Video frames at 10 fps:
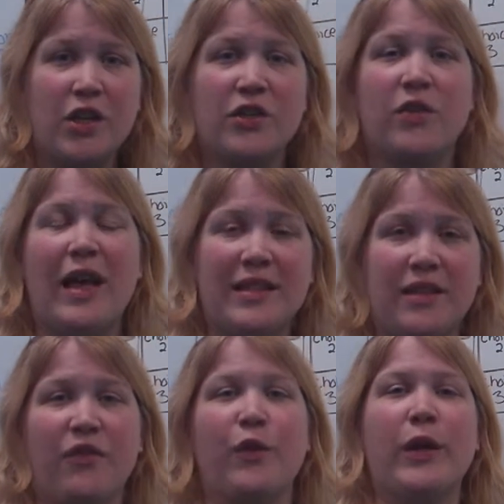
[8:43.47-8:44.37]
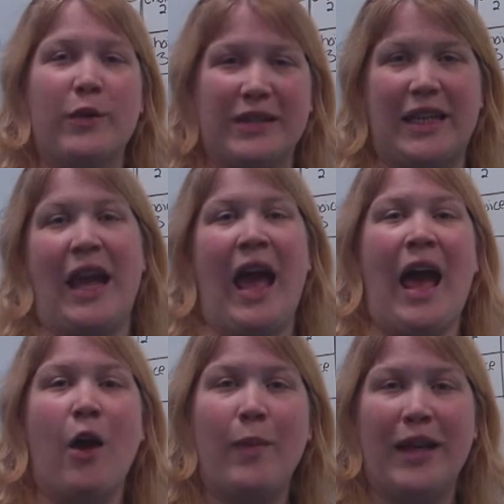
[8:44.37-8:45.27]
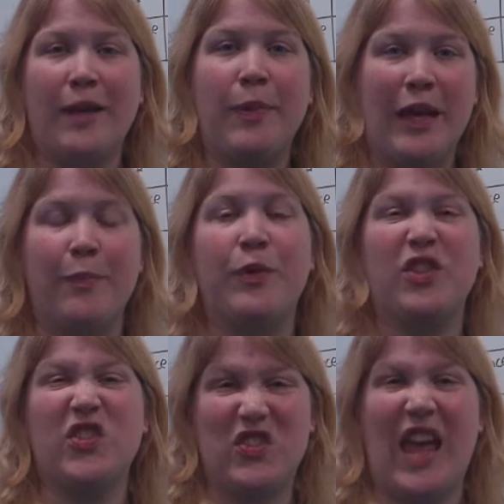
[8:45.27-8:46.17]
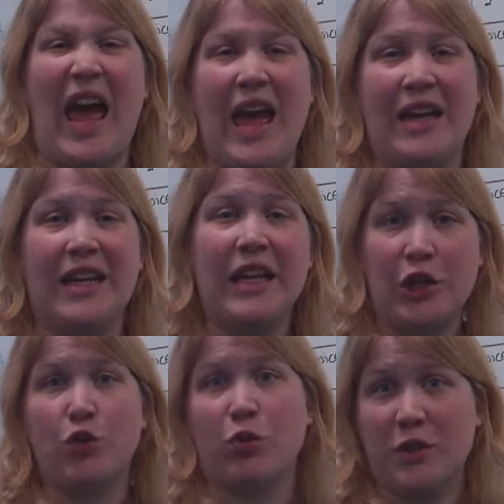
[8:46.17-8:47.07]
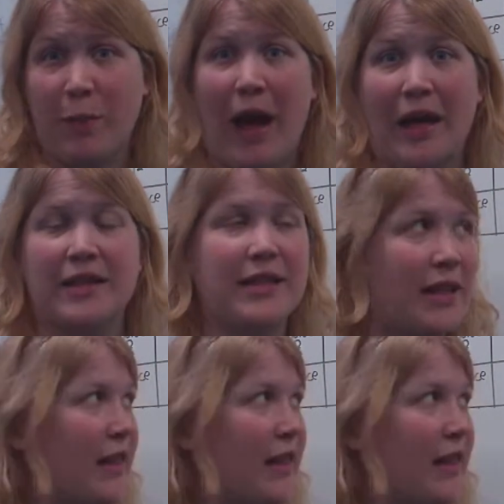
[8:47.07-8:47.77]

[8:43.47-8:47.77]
So that's the frequency. How many people said each response?